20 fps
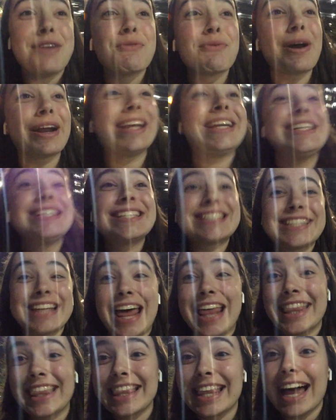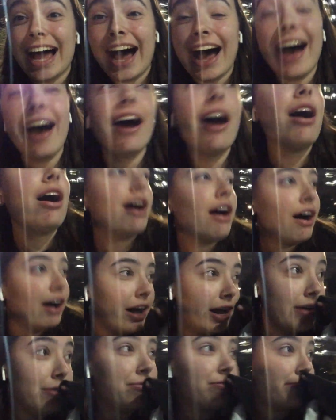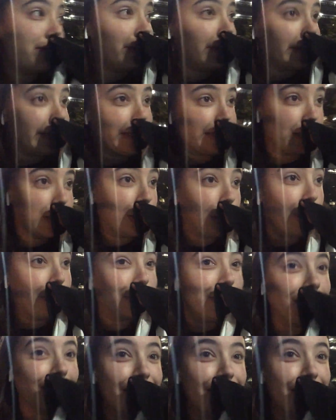And when he said that, I fully sobbed.